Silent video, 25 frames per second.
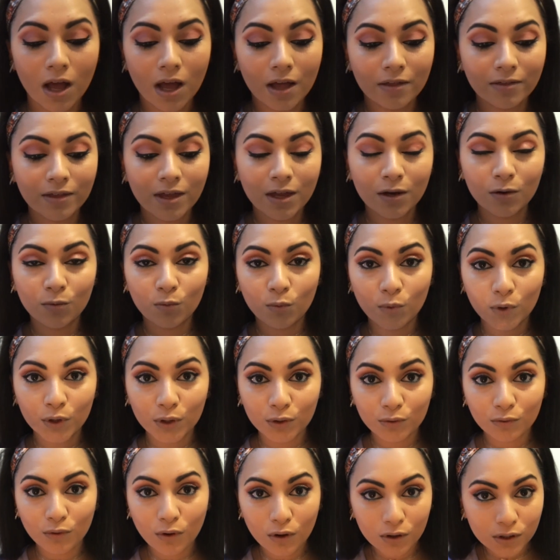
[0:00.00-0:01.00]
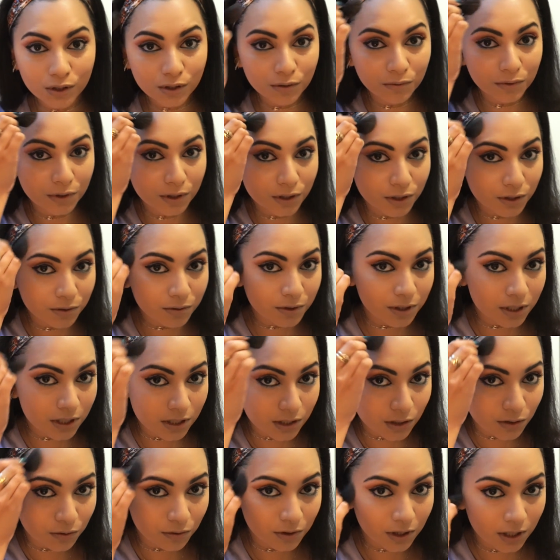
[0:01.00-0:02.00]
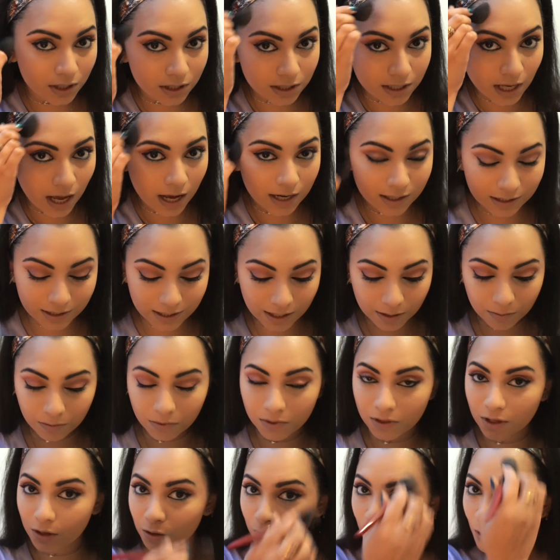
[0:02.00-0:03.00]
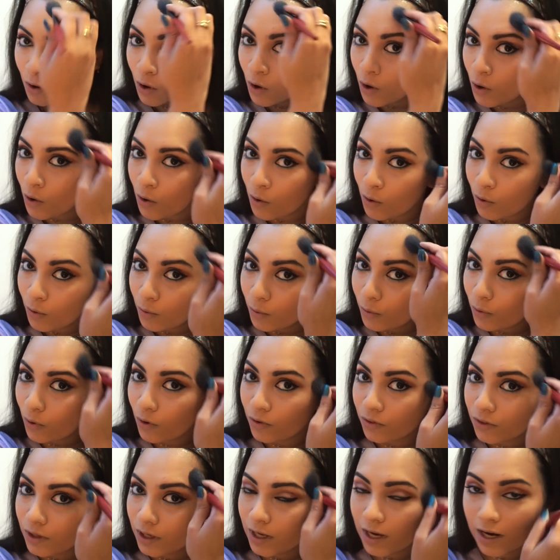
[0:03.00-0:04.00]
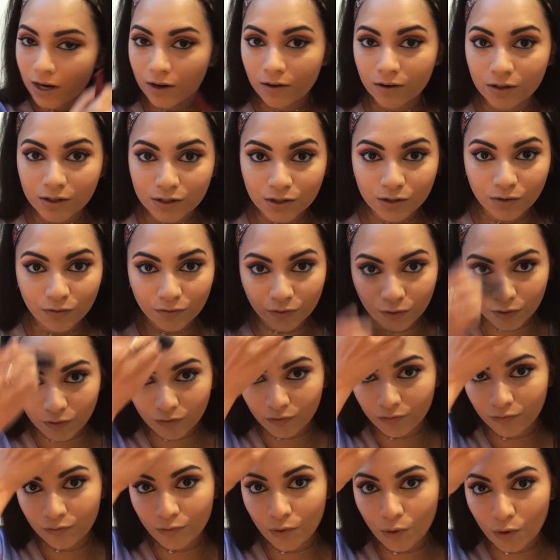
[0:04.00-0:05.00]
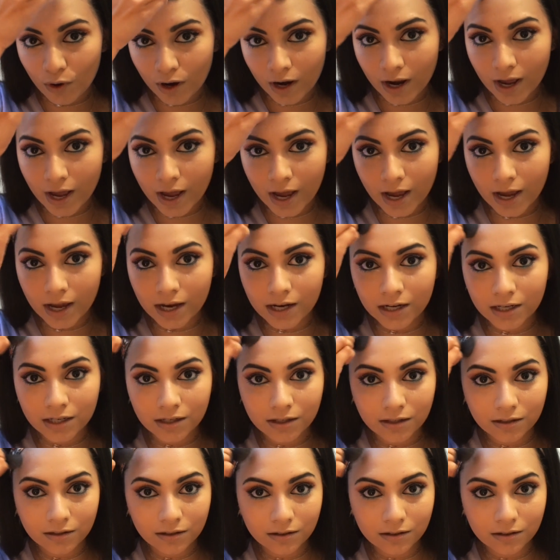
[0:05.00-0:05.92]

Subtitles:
And then what you also want to do is do the exact same thing on the areas of your forehead.